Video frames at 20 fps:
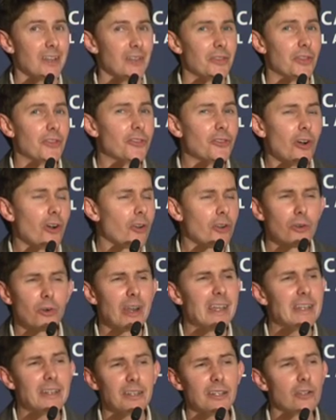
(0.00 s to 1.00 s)
There's not a
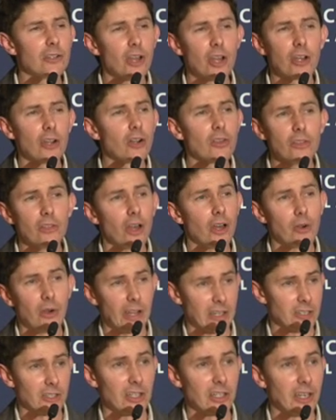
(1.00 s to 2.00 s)
great deal going on, though,
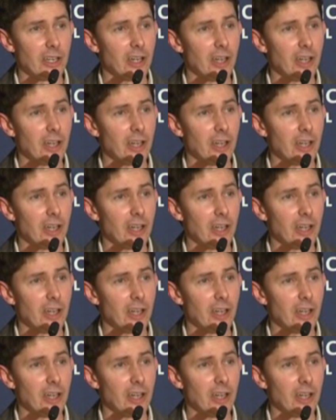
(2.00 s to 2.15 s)
actually.